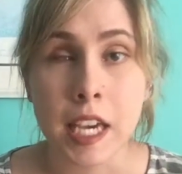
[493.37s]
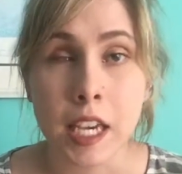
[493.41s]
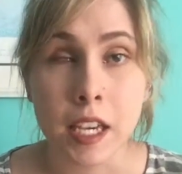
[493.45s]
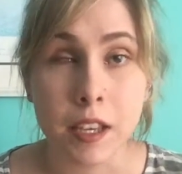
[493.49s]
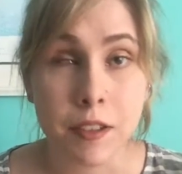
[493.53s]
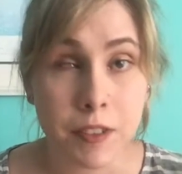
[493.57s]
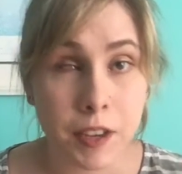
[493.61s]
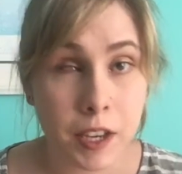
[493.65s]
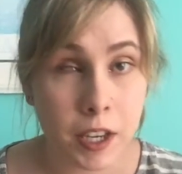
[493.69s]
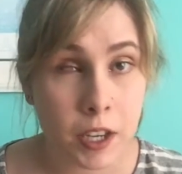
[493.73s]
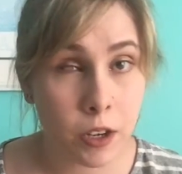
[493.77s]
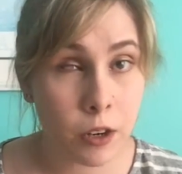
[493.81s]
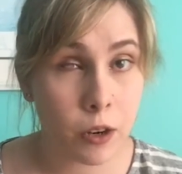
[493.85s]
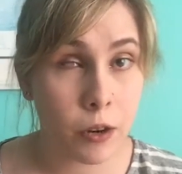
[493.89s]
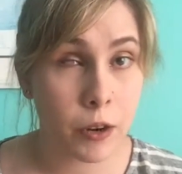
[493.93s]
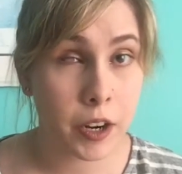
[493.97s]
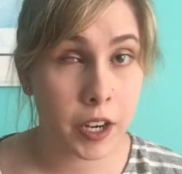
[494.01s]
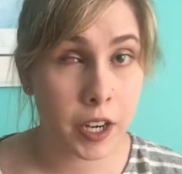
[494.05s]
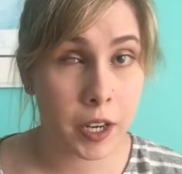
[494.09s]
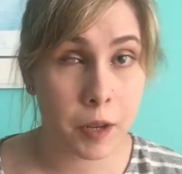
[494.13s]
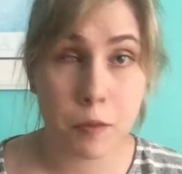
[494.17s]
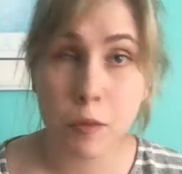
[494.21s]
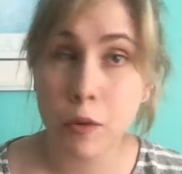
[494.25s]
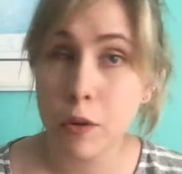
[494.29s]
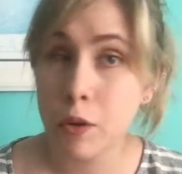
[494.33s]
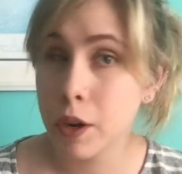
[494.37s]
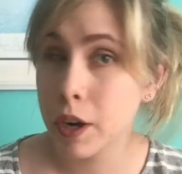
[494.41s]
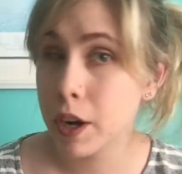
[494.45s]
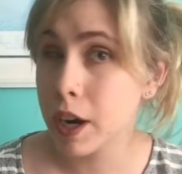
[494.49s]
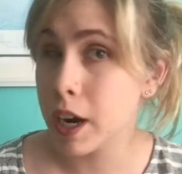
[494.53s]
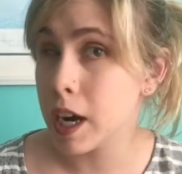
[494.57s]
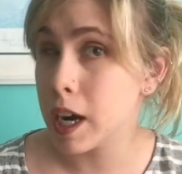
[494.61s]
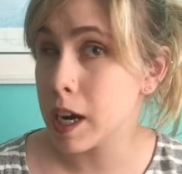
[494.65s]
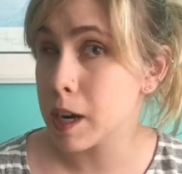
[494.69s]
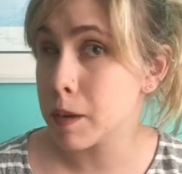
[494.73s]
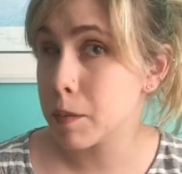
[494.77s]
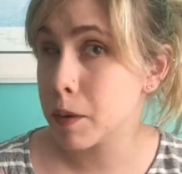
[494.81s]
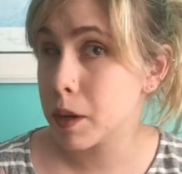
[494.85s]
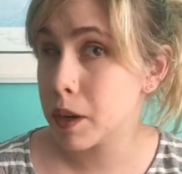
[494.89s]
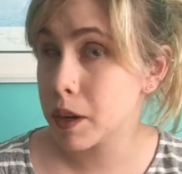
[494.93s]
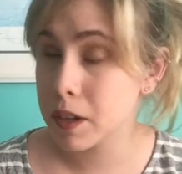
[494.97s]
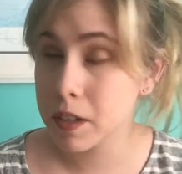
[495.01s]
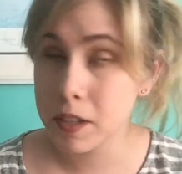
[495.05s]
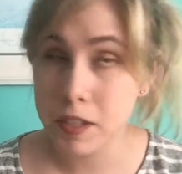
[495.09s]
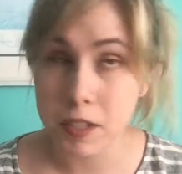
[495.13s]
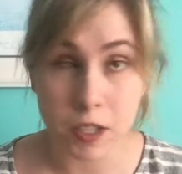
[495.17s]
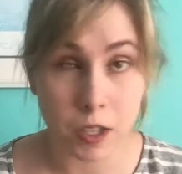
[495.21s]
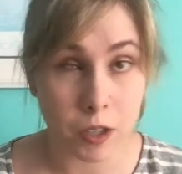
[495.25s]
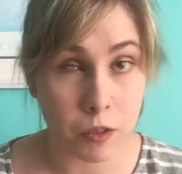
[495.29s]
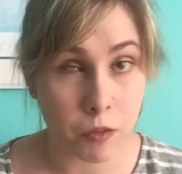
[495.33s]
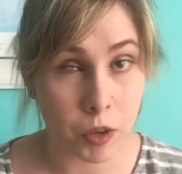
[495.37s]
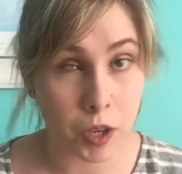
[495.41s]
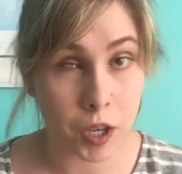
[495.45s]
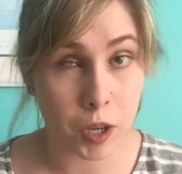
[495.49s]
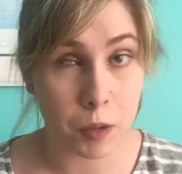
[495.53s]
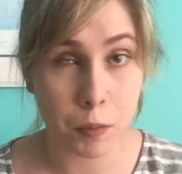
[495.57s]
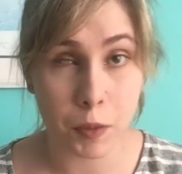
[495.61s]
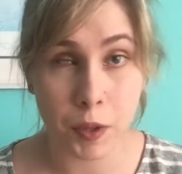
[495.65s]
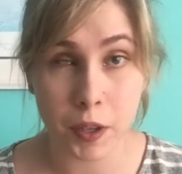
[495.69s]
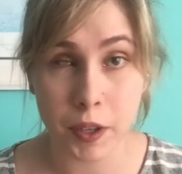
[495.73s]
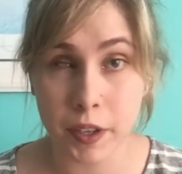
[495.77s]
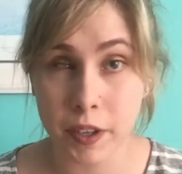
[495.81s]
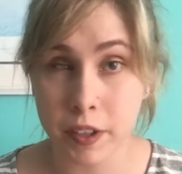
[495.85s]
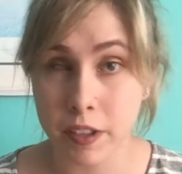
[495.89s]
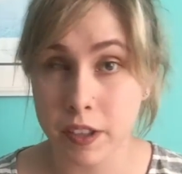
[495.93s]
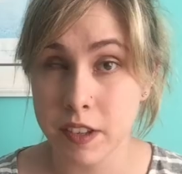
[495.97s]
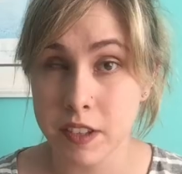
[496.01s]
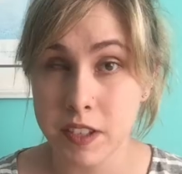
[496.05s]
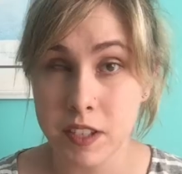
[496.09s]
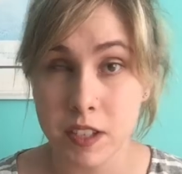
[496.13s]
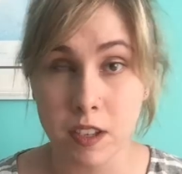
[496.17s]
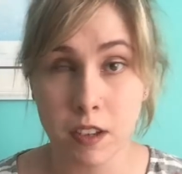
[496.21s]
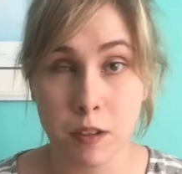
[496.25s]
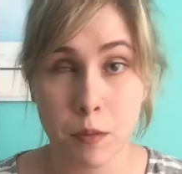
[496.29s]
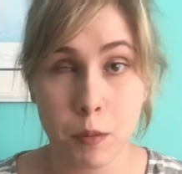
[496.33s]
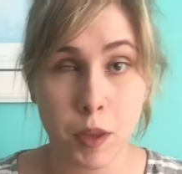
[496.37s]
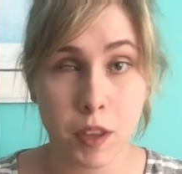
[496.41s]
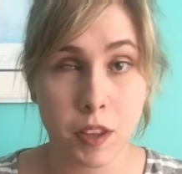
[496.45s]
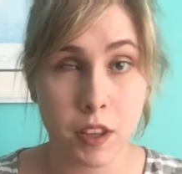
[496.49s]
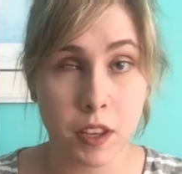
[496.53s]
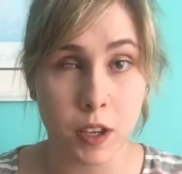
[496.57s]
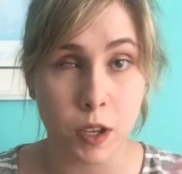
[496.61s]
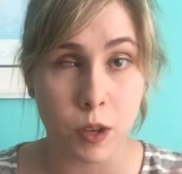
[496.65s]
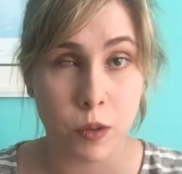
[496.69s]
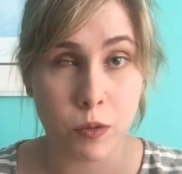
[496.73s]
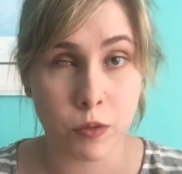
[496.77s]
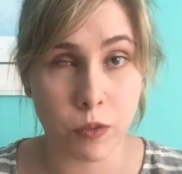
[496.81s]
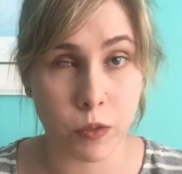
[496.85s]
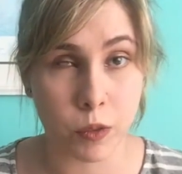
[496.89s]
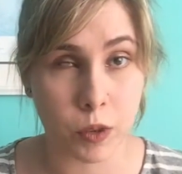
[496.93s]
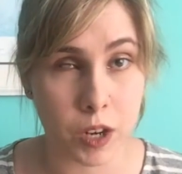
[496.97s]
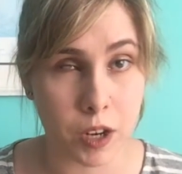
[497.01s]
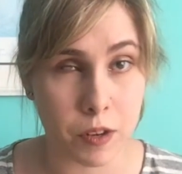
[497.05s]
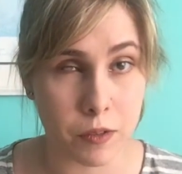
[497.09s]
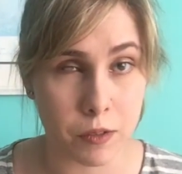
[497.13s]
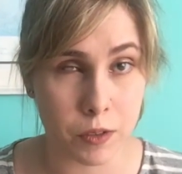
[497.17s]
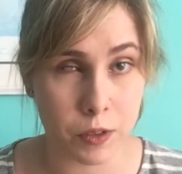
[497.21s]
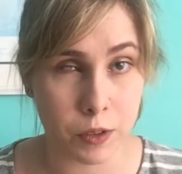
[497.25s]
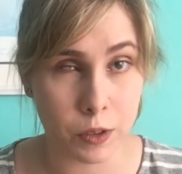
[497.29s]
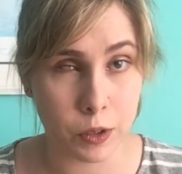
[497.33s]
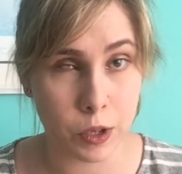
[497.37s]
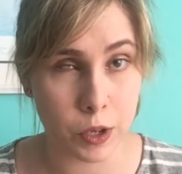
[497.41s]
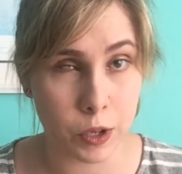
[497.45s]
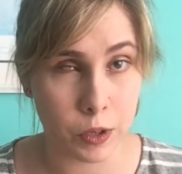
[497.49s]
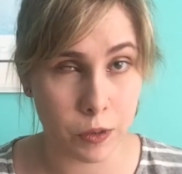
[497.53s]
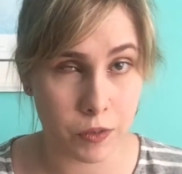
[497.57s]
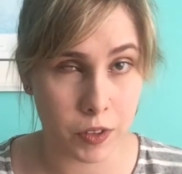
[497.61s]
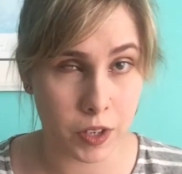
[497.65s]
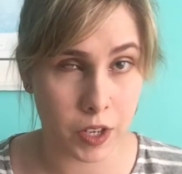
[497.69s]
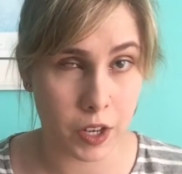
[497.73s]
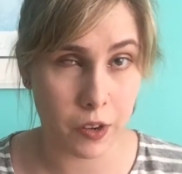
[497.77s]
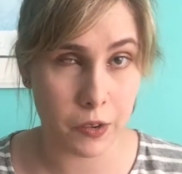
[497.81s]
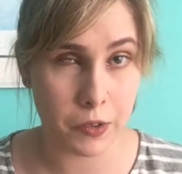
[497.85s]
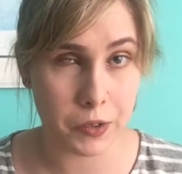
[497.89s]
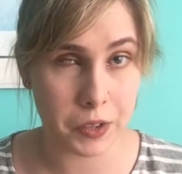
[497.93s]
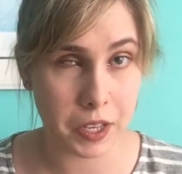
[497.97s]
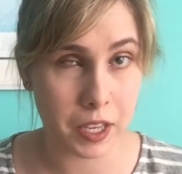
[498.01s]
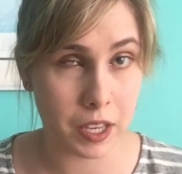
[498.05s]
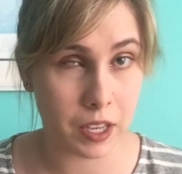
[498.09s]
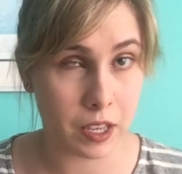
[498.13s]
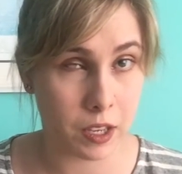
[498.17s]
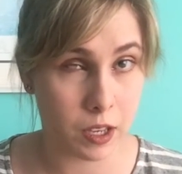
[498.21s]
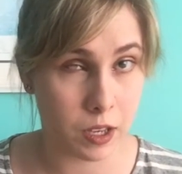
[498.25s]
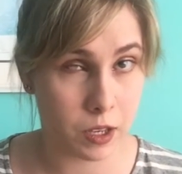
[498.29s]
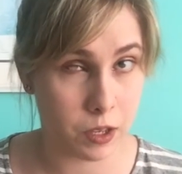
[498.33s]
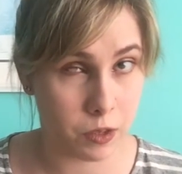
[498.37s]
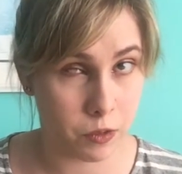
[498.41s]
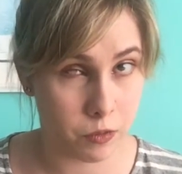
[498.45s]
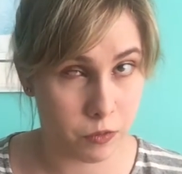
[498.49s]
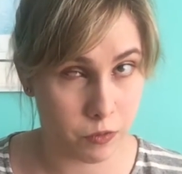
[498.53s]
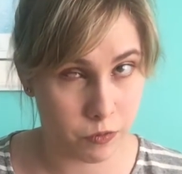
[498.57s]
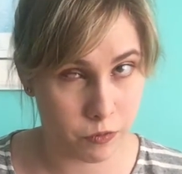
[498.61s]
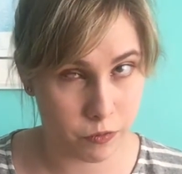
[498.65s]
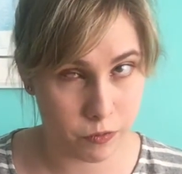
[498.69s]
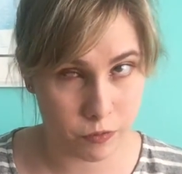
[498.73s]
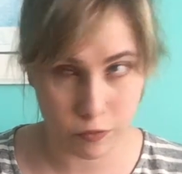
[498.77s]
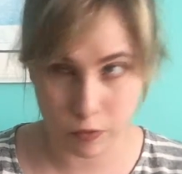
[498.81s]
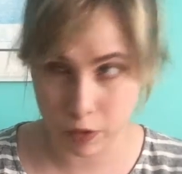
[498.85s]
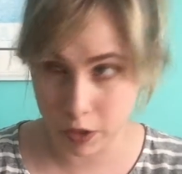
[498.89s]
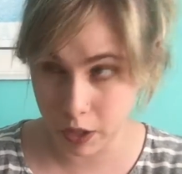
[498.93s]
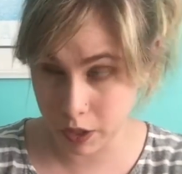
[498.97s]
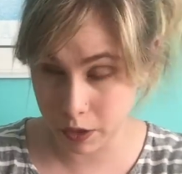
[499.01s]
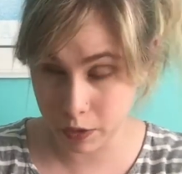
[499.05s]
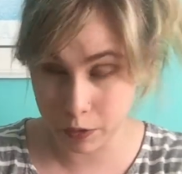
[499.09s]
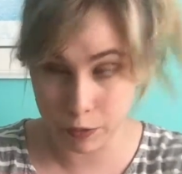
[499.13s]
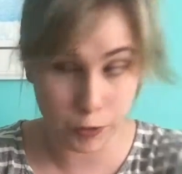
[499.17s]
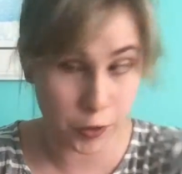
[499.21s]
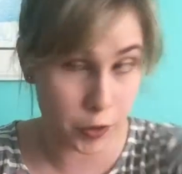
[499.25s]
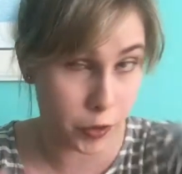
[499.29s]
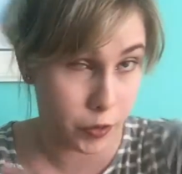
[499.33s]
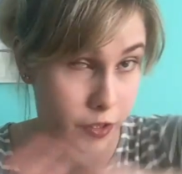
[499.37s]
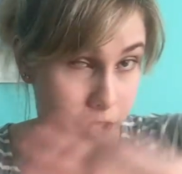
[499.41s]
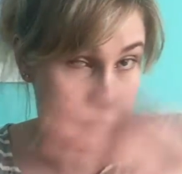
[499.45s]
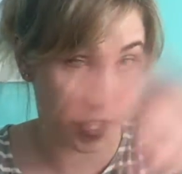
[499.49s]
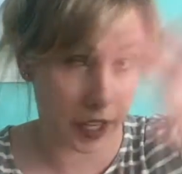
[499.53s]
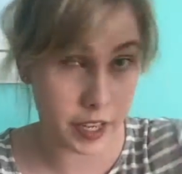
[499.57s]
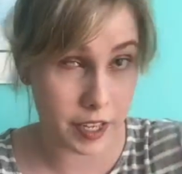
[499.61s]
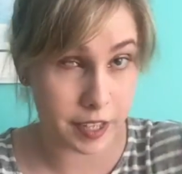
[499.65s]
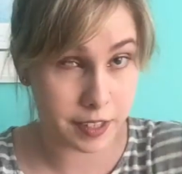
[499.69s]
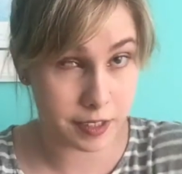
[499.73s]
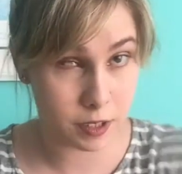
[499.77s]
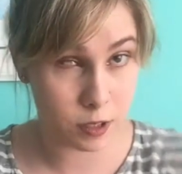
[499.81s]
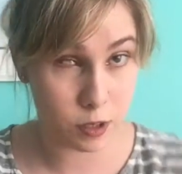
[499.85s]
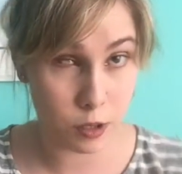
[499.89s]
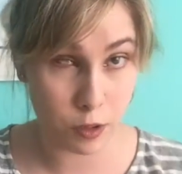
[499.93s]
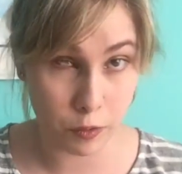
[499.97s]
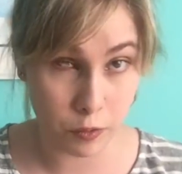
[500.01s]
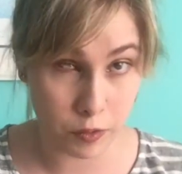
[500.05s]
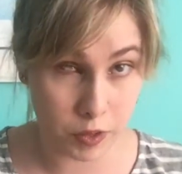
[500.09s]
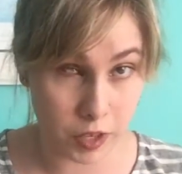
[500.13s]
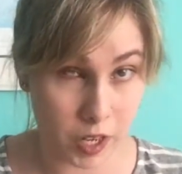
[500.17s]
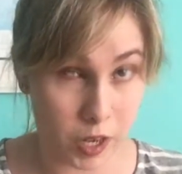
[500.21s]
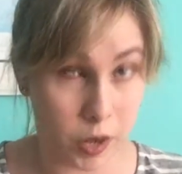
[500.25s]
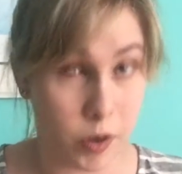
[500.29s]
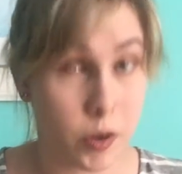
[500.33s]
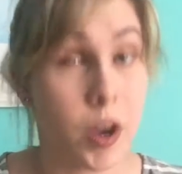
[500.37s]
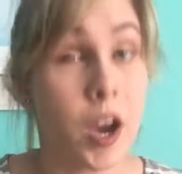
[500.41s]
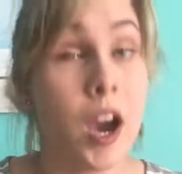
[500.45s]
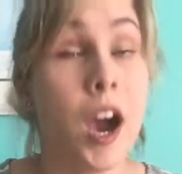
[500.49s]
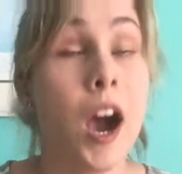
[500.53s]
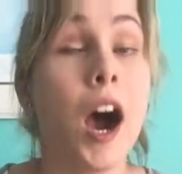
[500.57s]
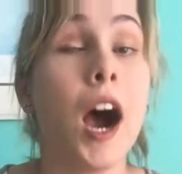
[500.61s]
if I go anymore, I'm gonna start rambling, and this is gonna be like a forever long video, like a few days long video.